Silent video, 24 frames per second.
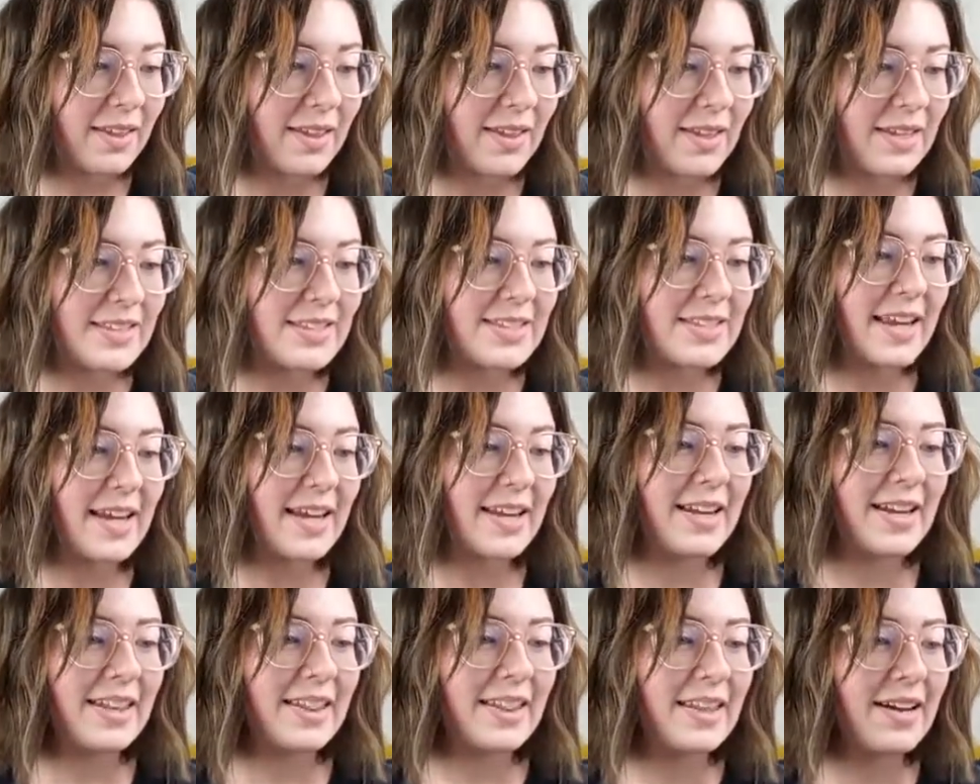It
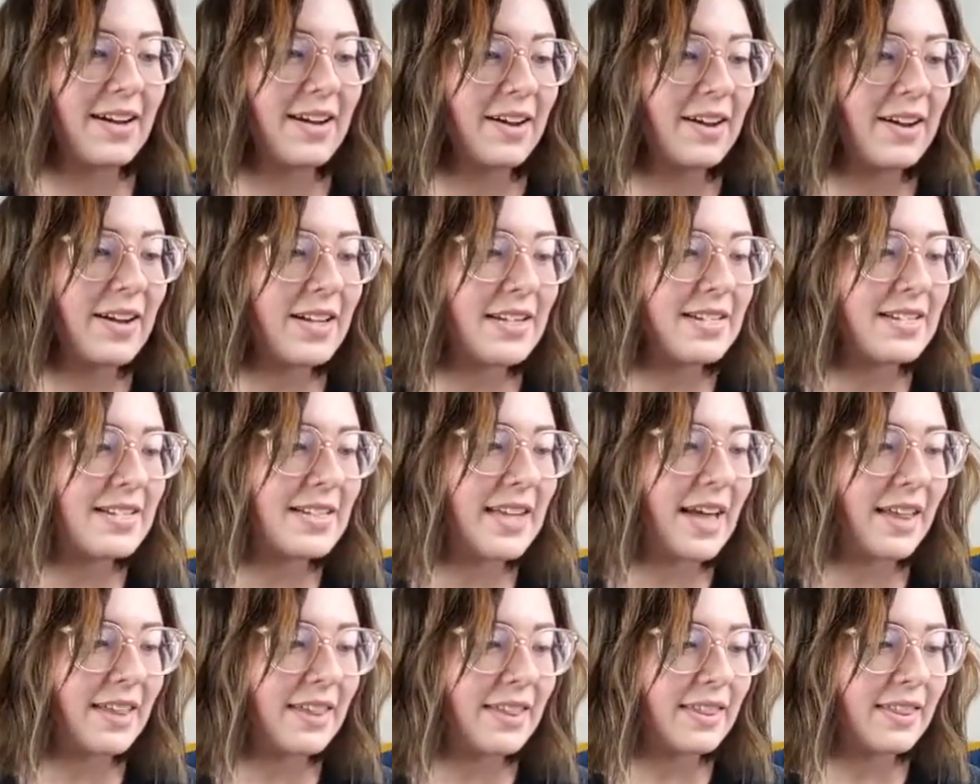said, "There is
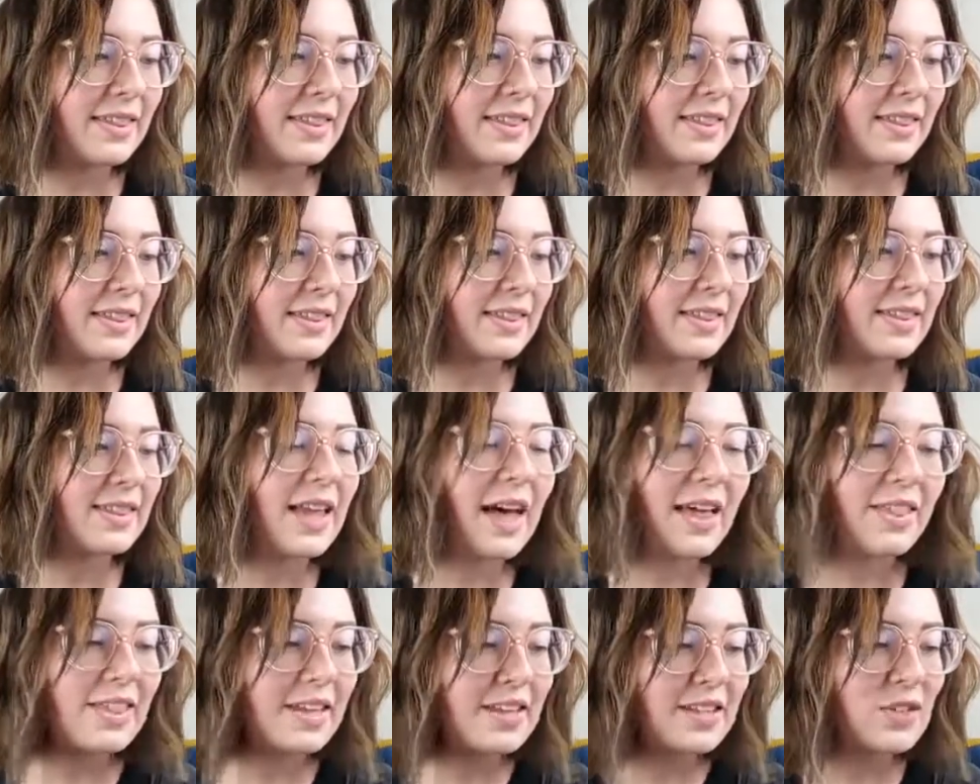
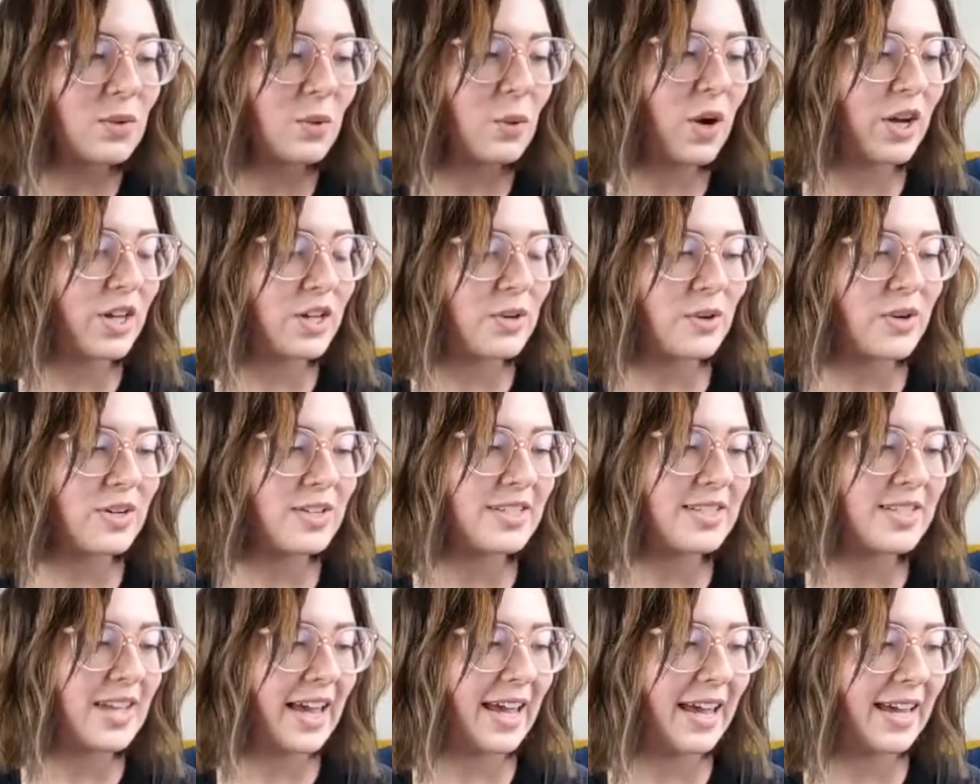nothing to what you are
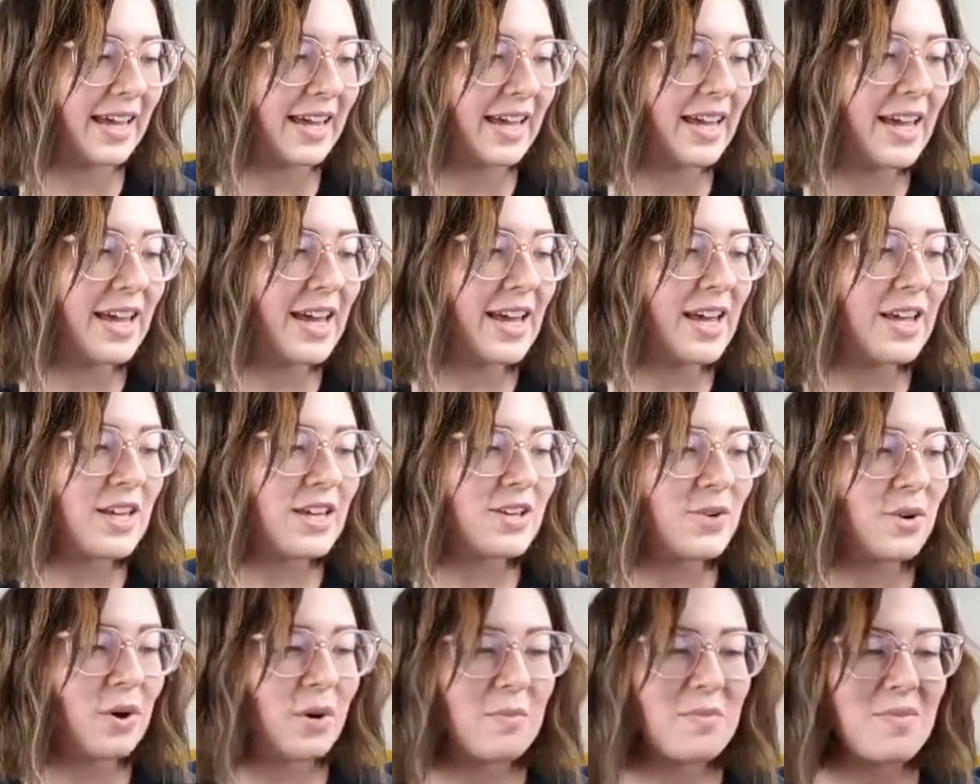saying.
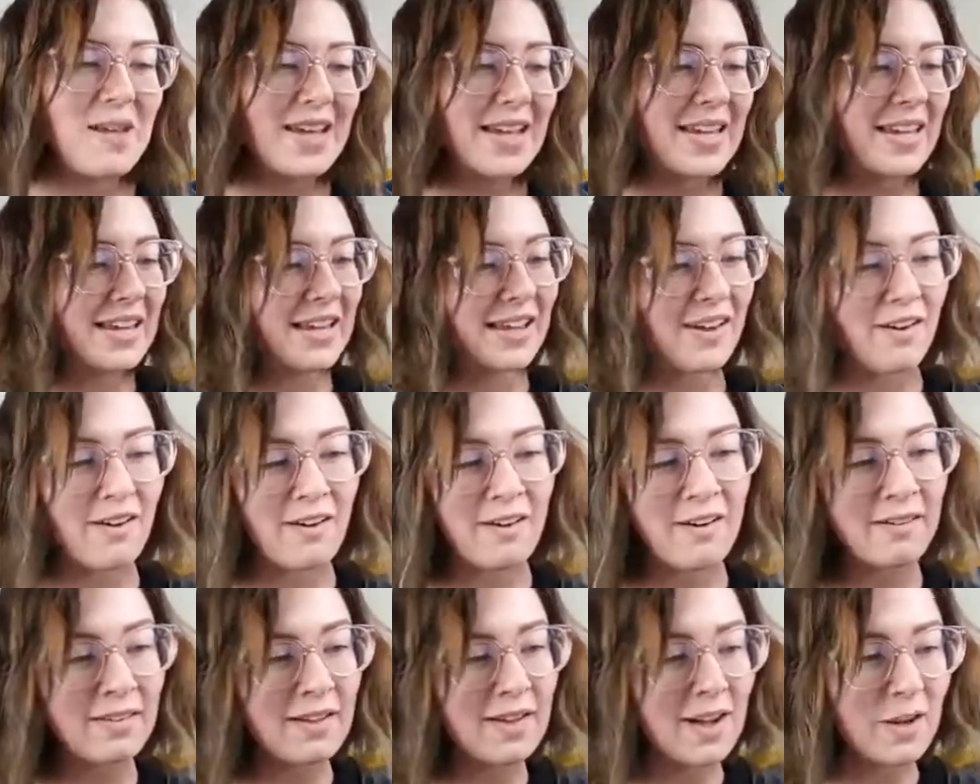You are making it
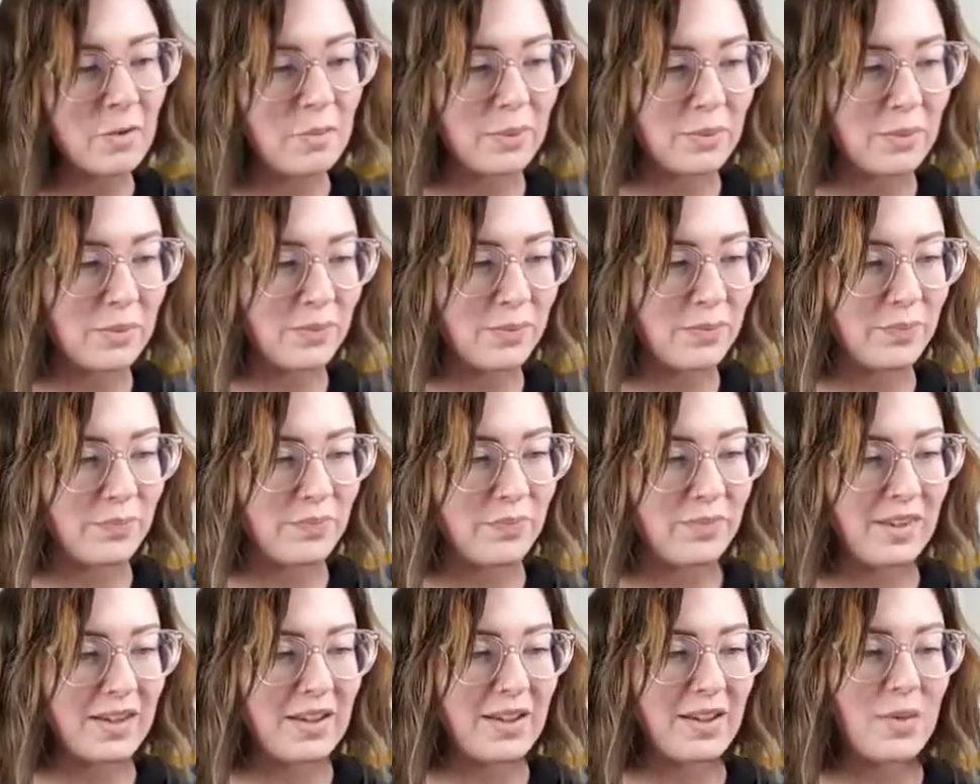all up."
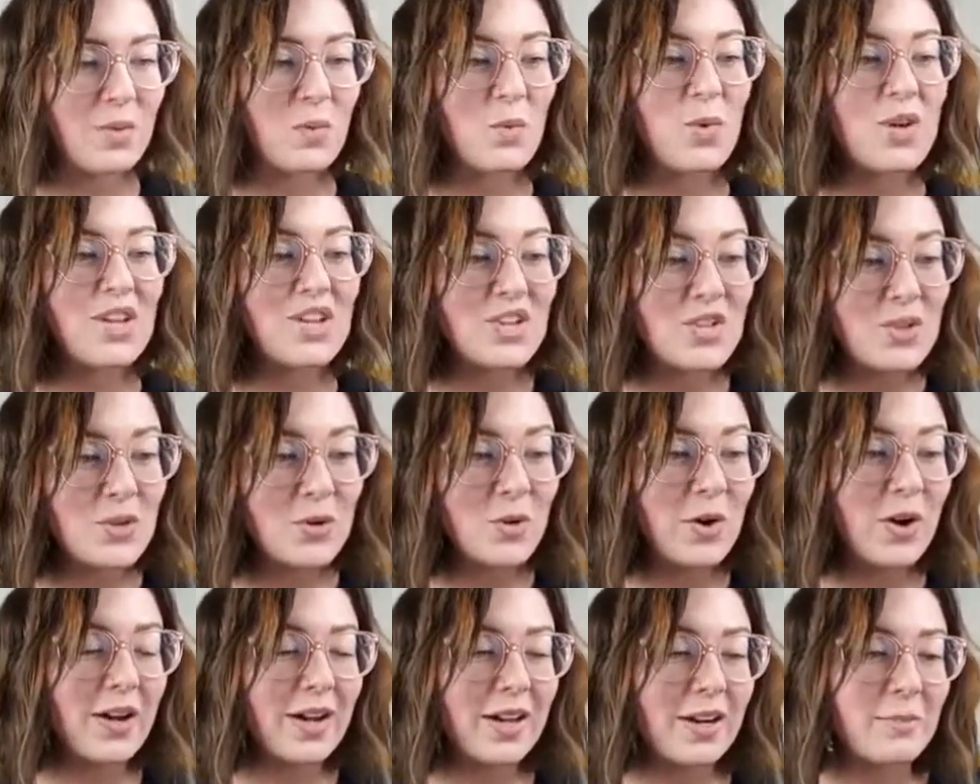We knew
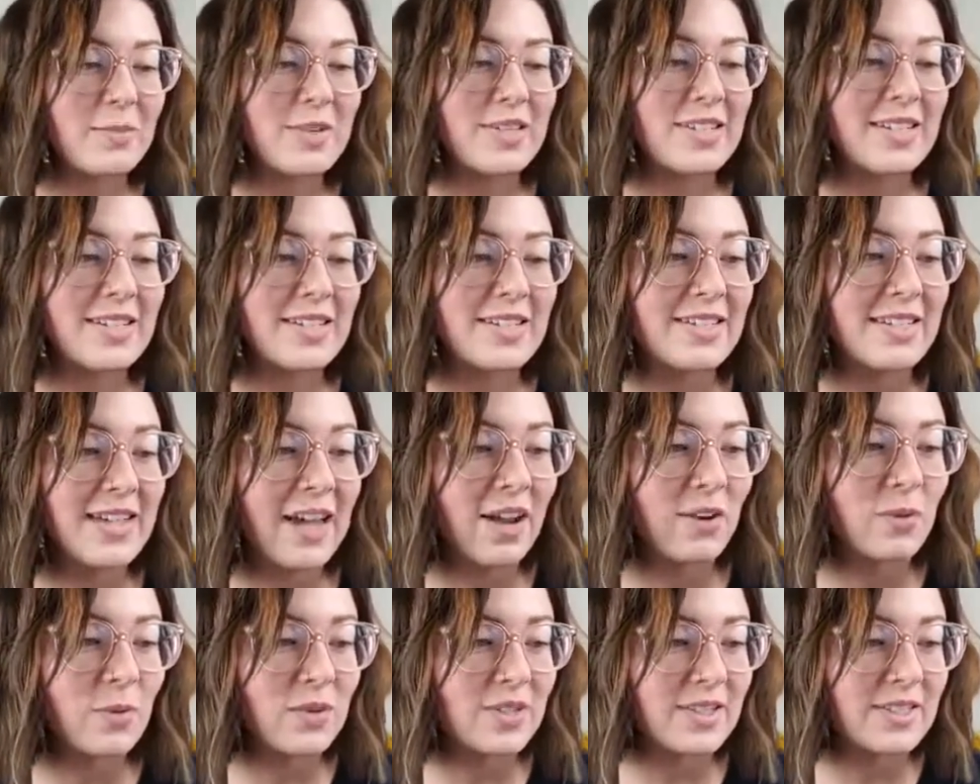our enemy's
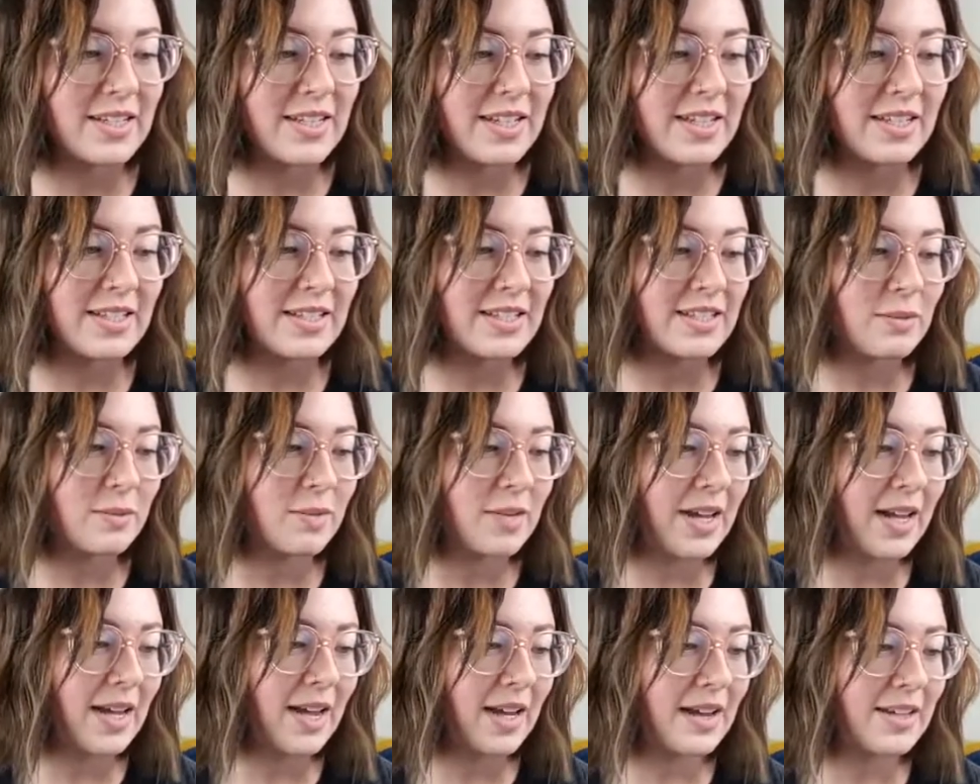intent was to
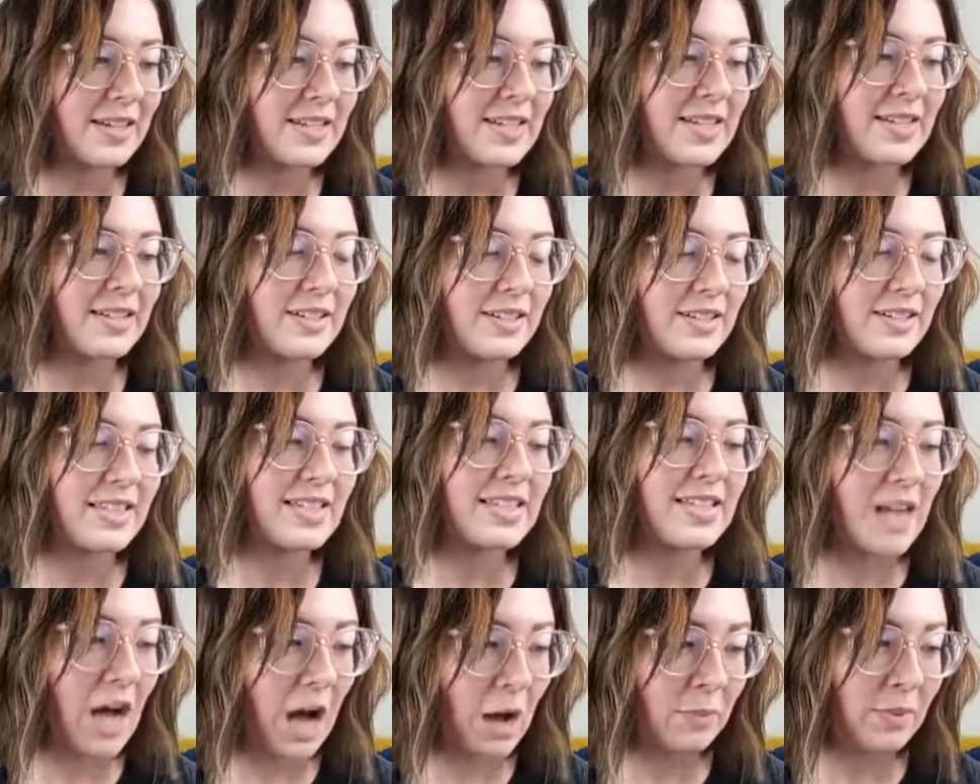intimidate us into
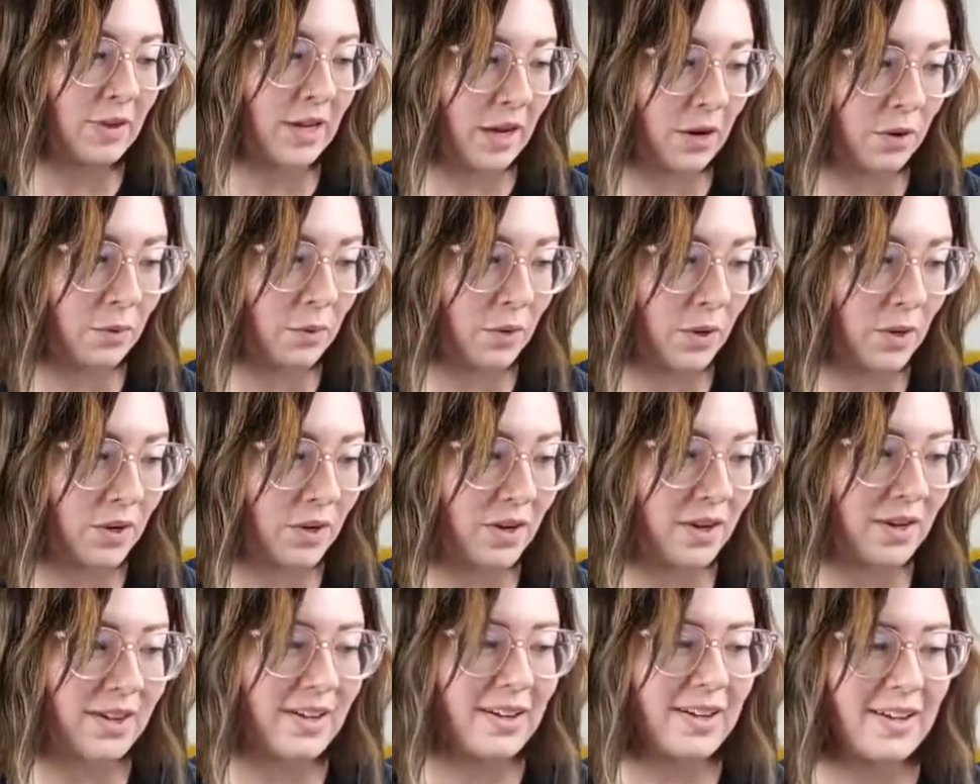stopping our work.